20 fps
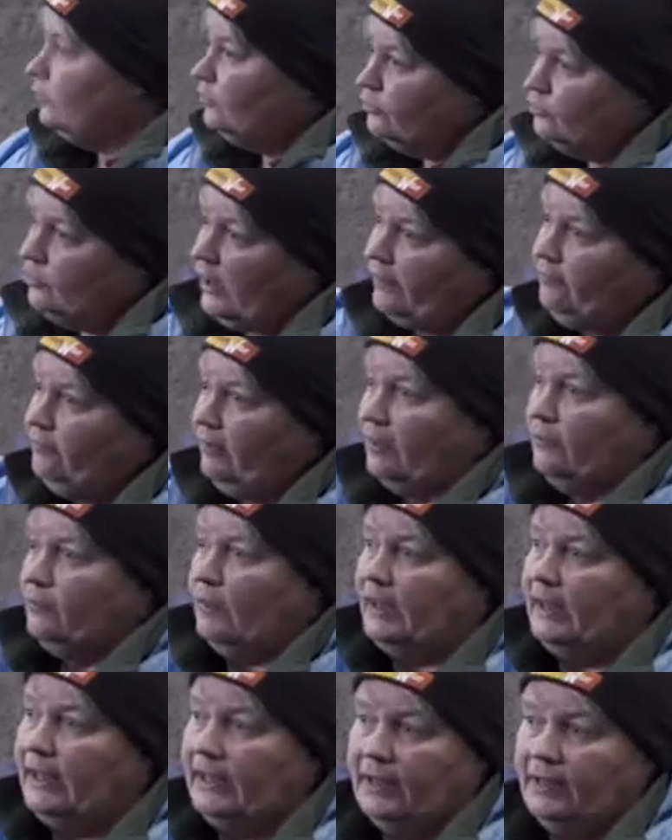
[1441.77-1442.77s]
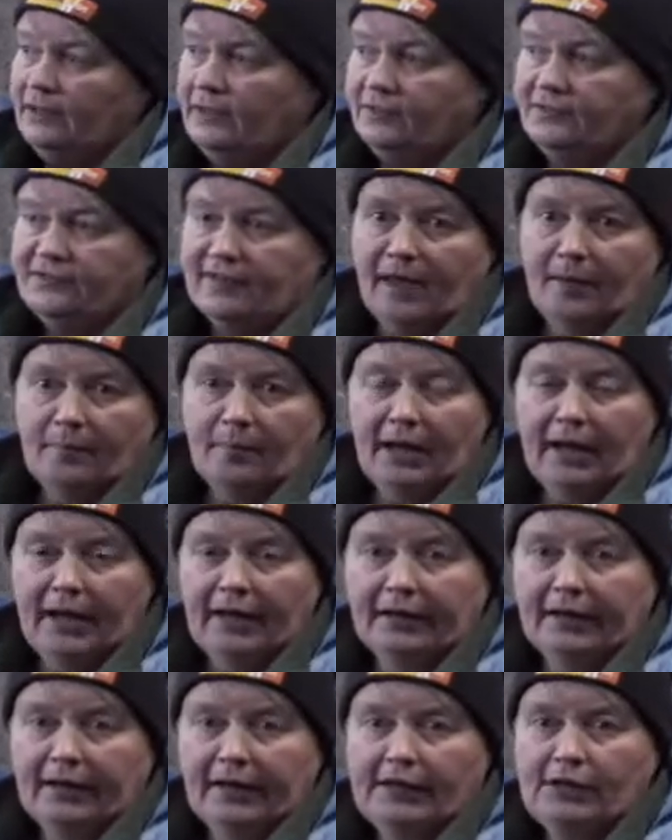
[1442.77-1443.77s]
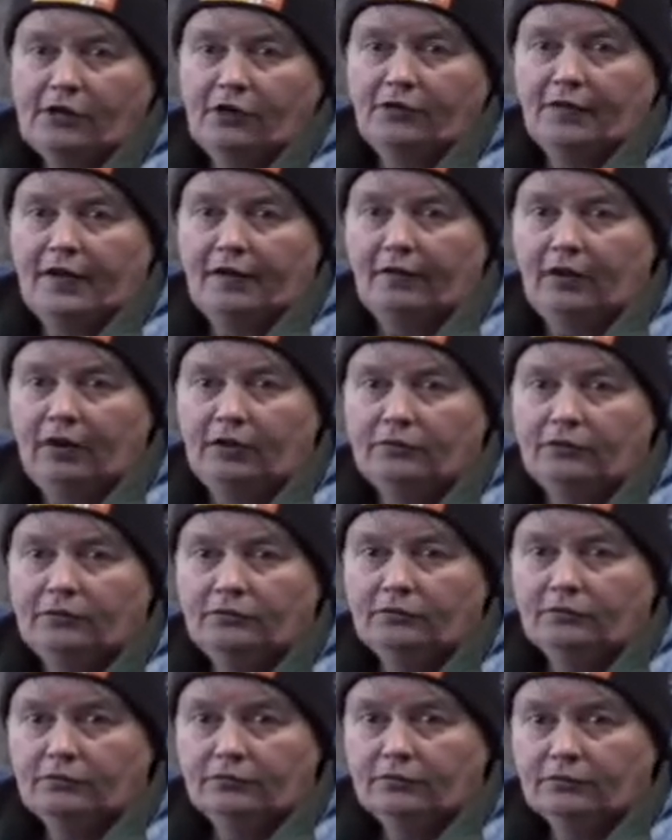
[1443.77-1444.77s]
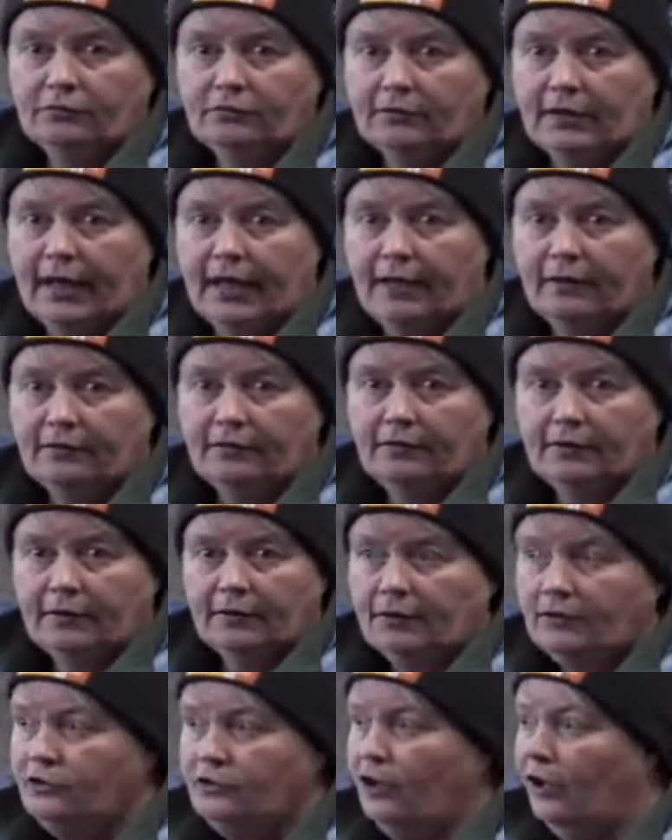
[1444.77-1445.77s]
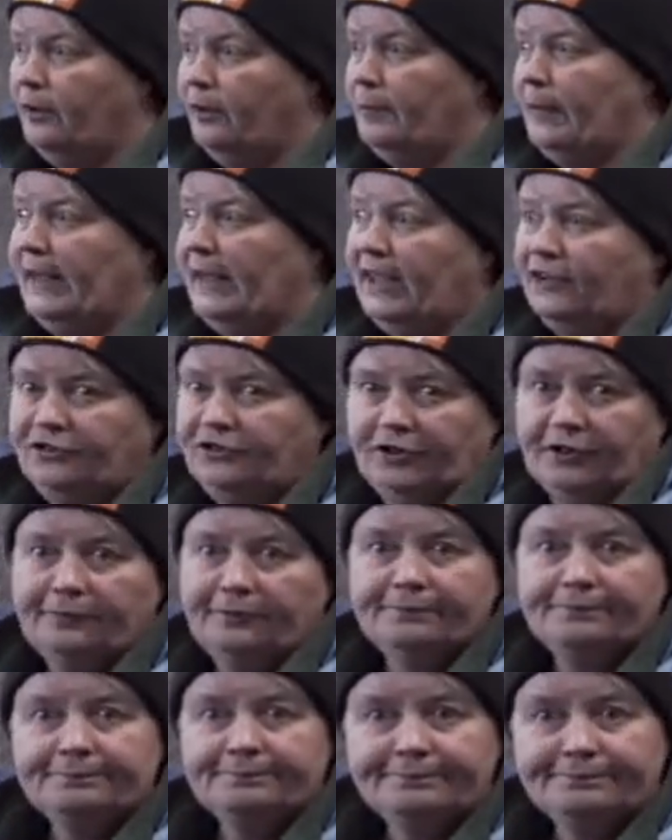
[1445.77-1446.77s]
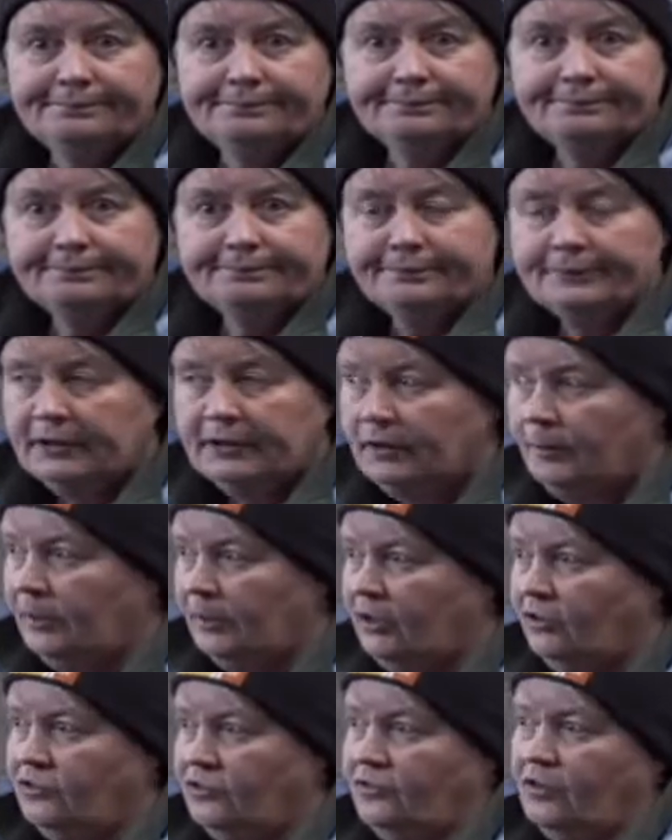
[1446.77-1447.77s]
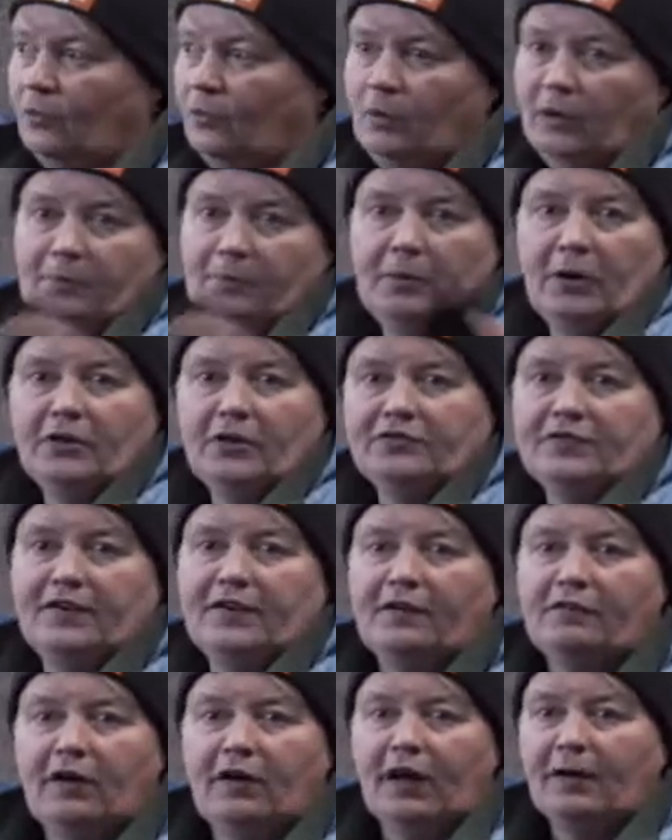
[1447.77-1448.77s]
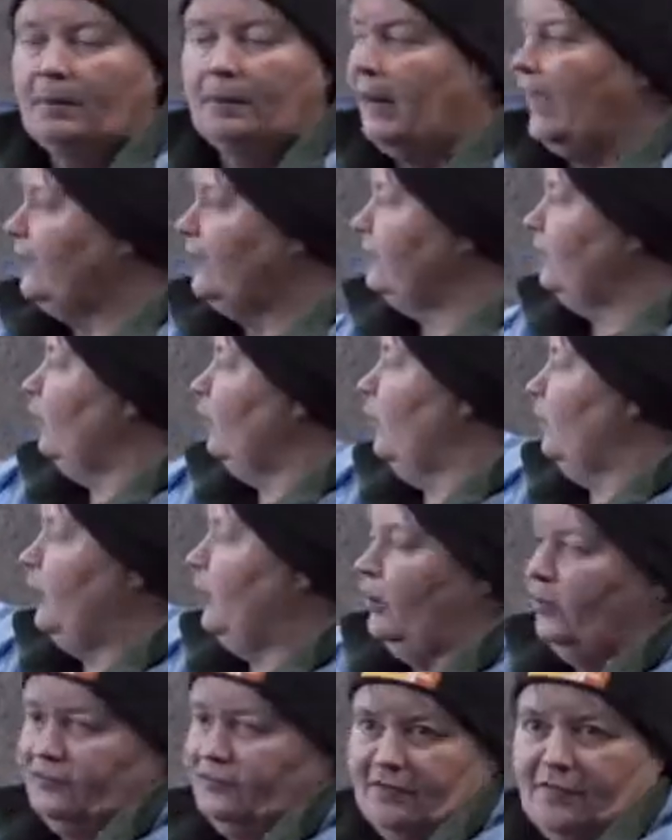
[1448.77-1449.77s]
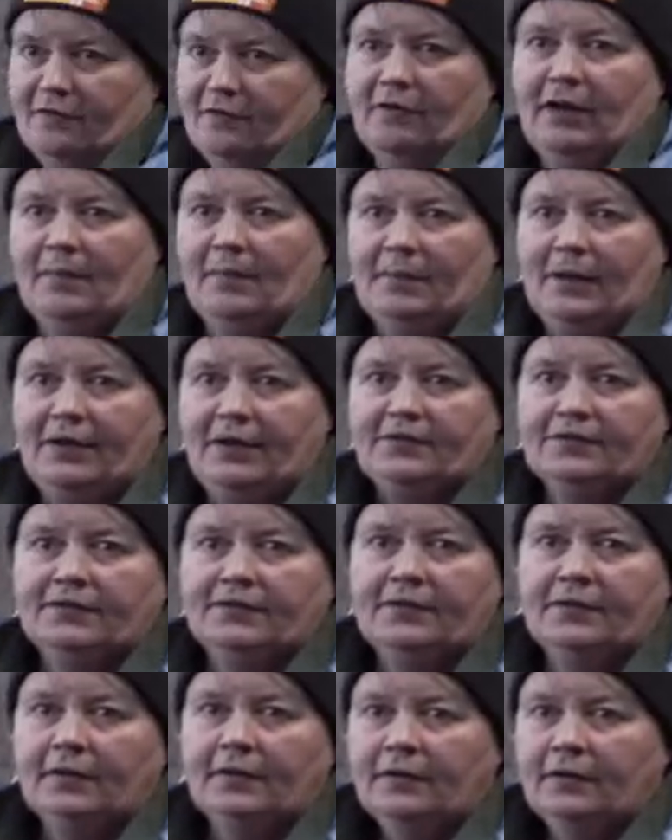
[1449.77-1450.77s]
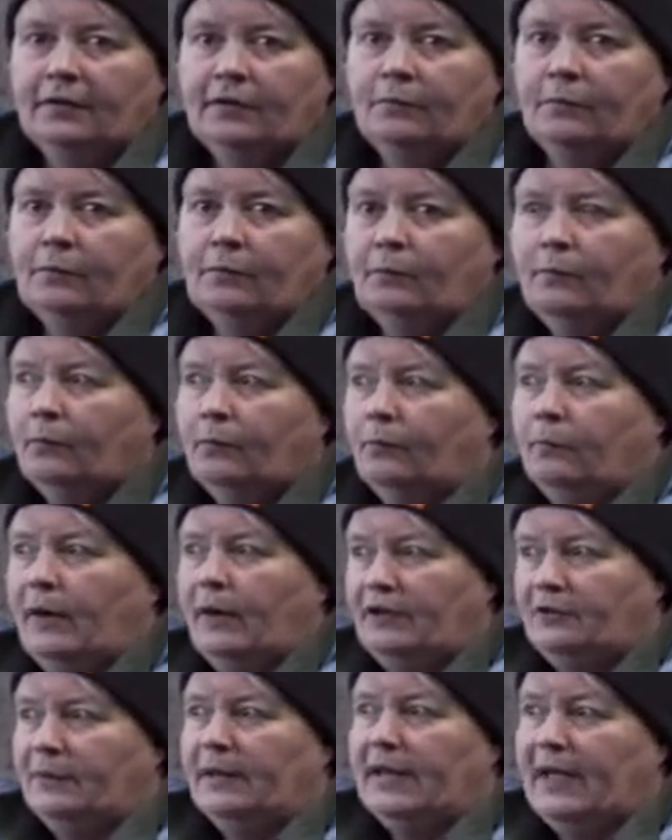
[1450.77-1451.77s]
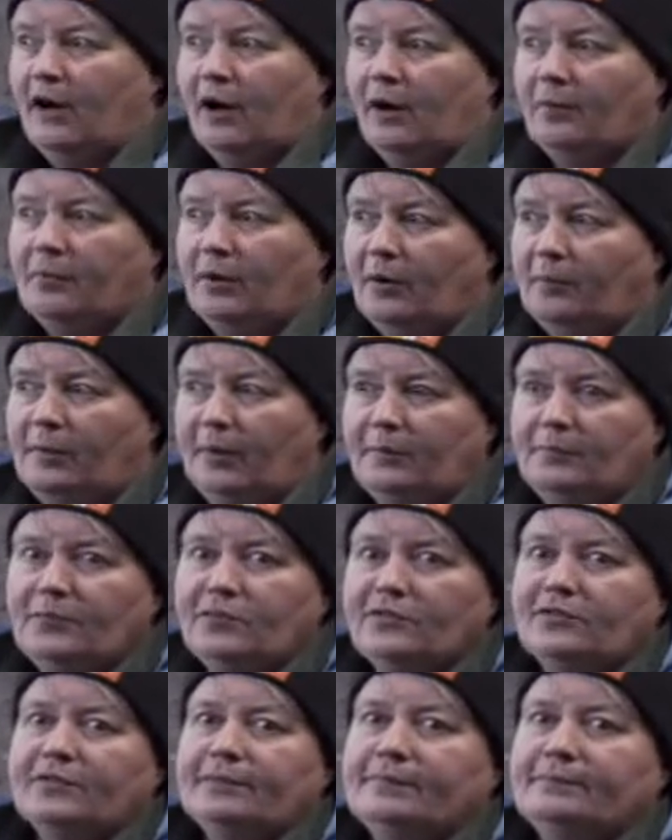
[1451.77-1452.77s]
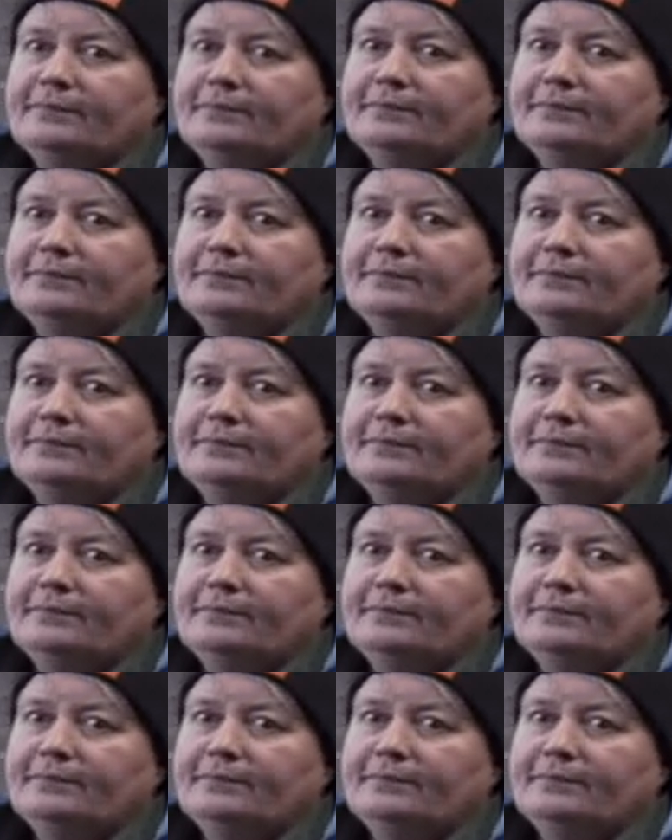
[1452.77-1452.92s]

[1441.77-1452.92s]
generally when Ian and Sam are handling on their own, yeah, not a big issue because you've got one person in the right place, another person in the right place. When do we get our problems?